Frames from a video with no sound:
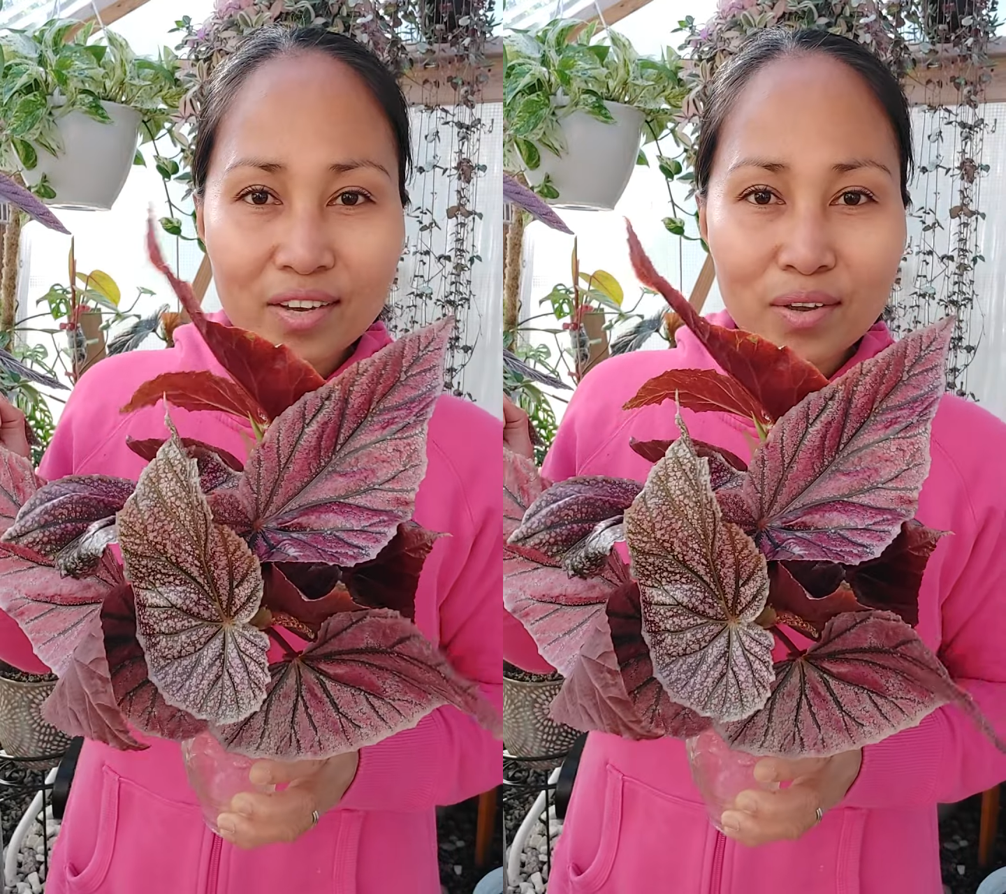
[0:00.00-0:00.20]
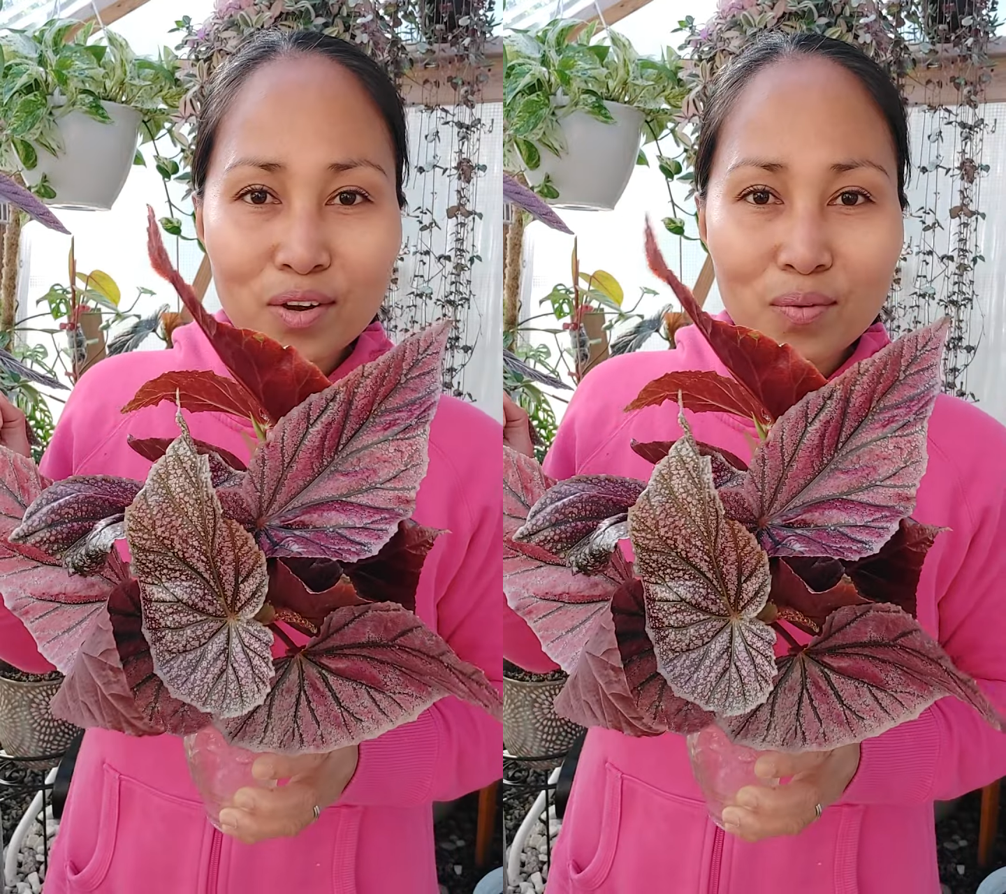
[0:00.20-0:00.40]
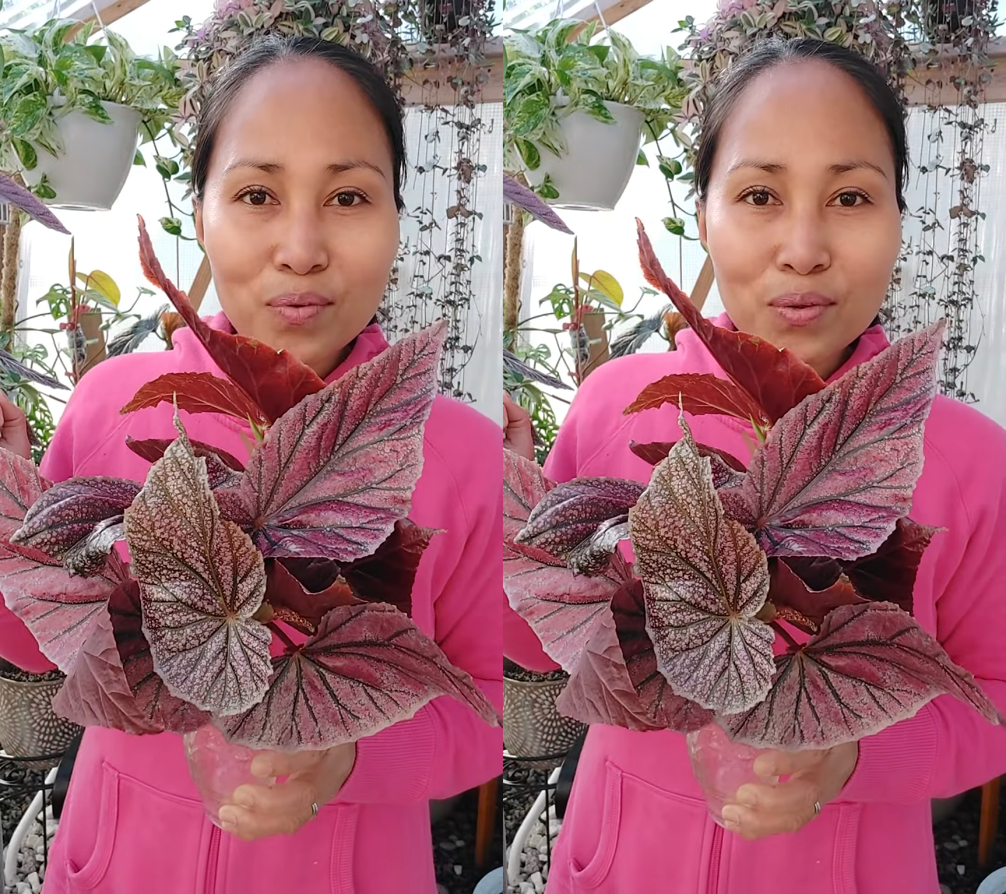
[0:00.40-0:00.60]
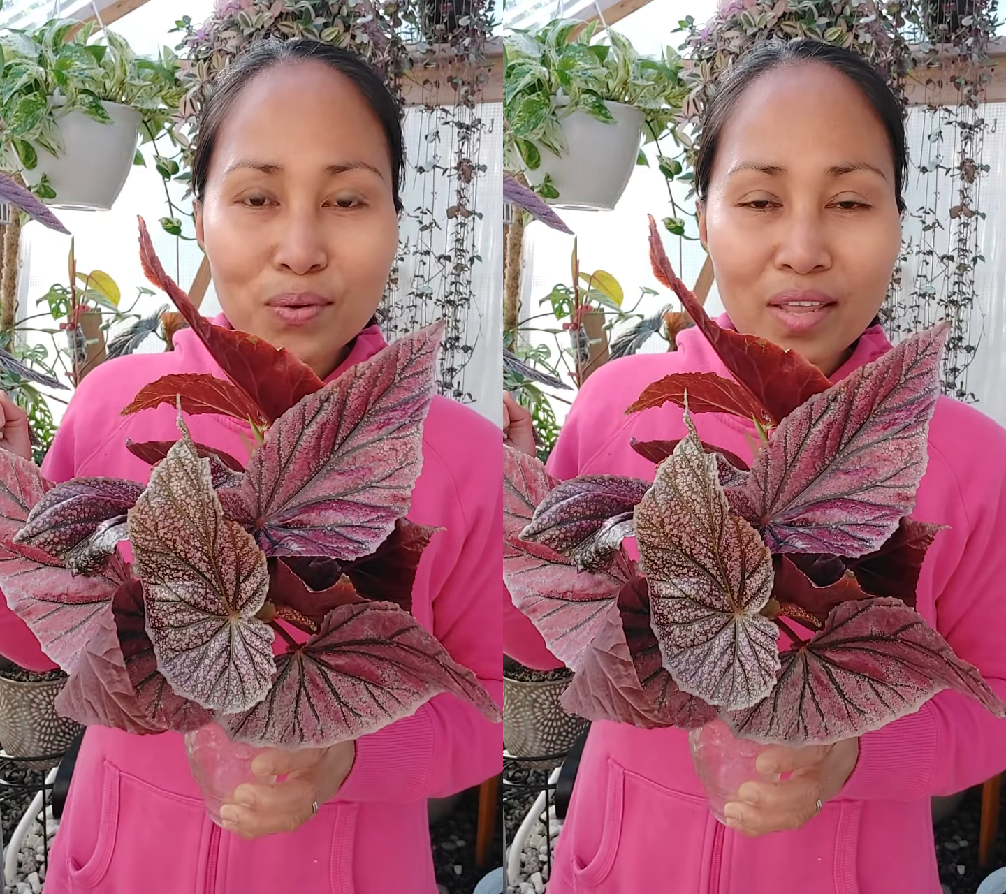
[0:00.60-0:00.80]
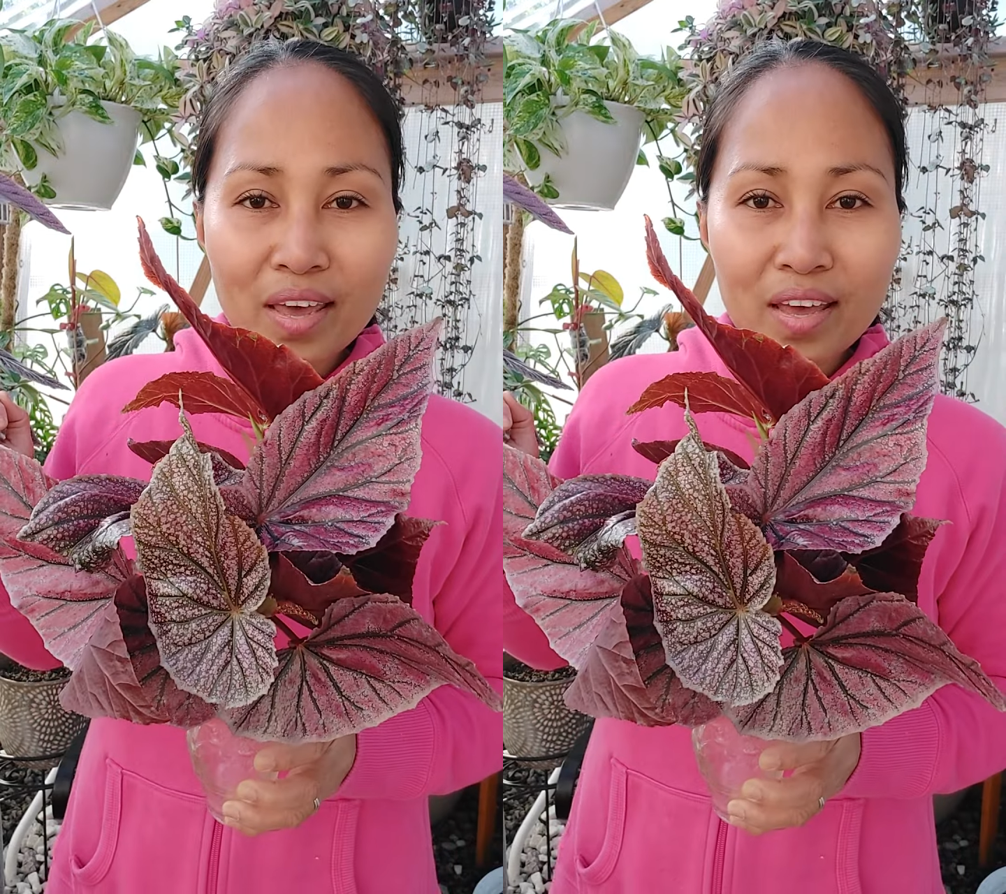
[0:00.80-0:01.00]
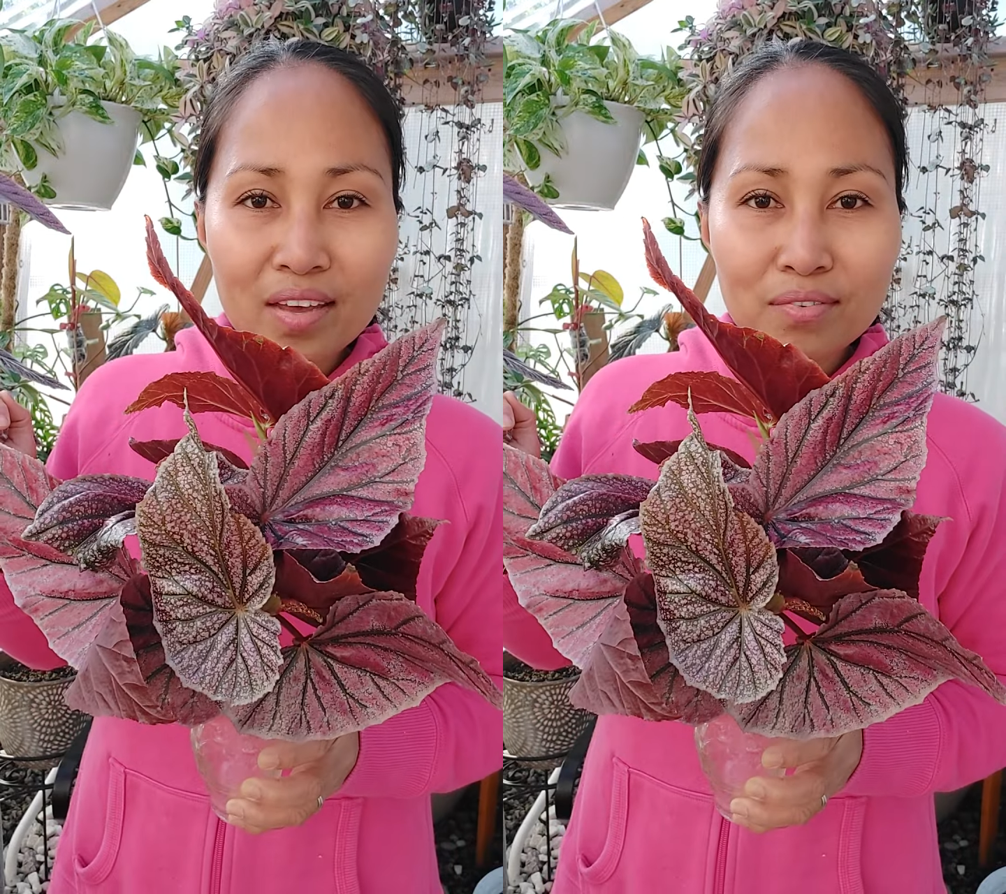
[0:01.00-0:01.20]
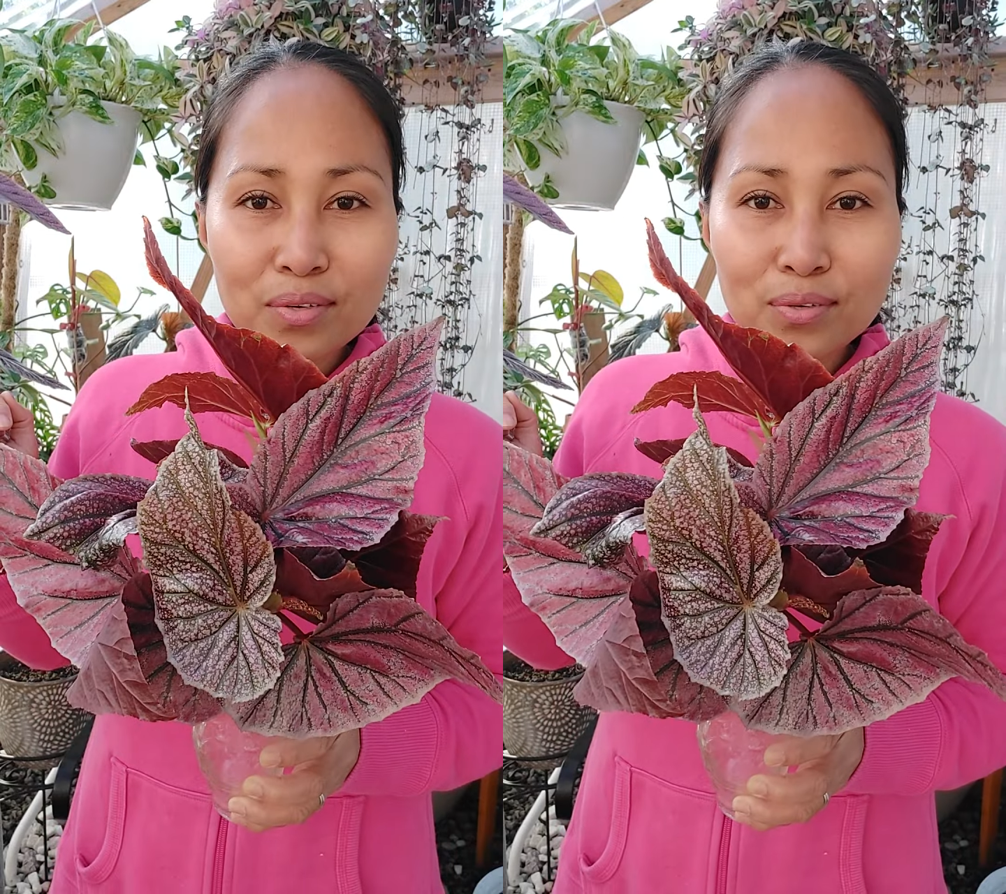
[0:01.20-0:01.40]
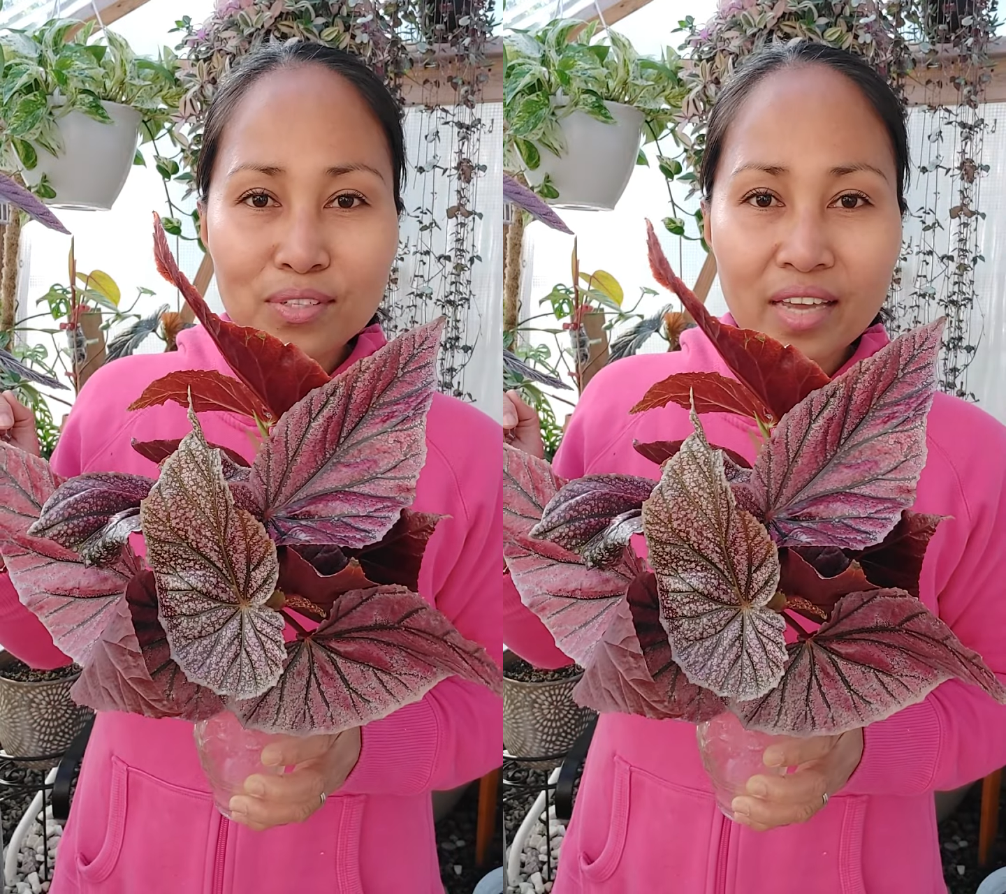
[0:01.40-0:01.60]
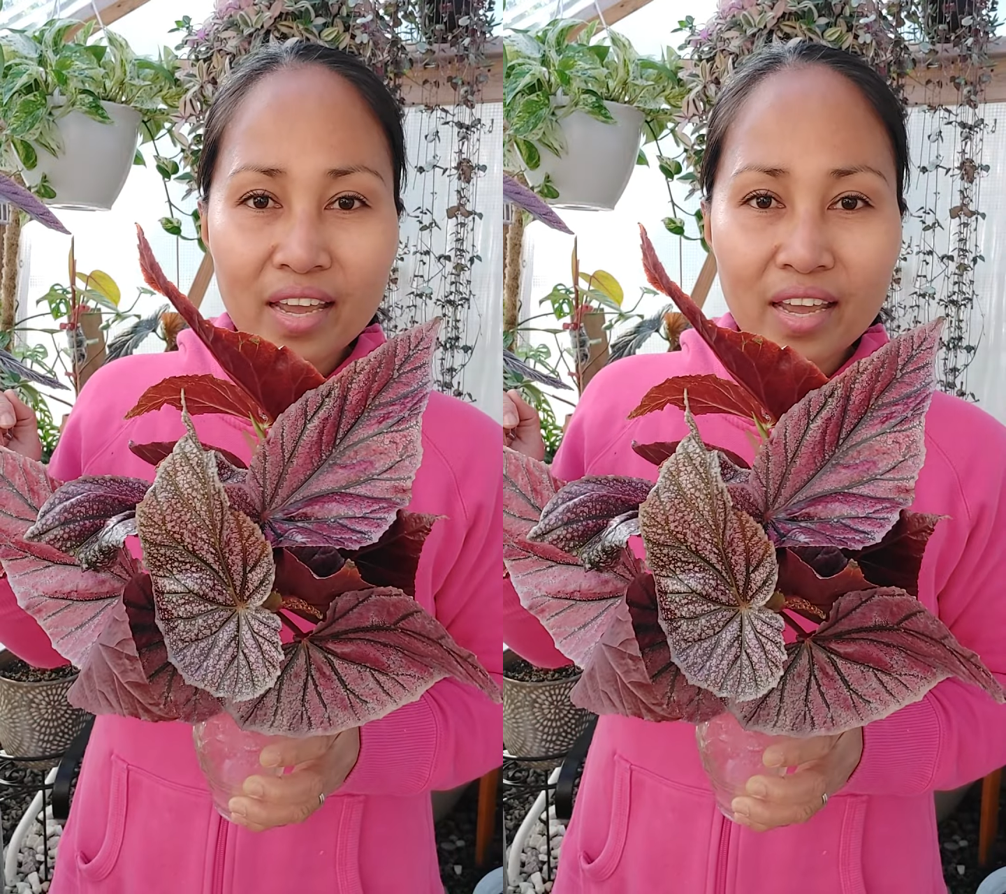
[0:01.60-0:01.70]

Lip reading: I hope you'll have a good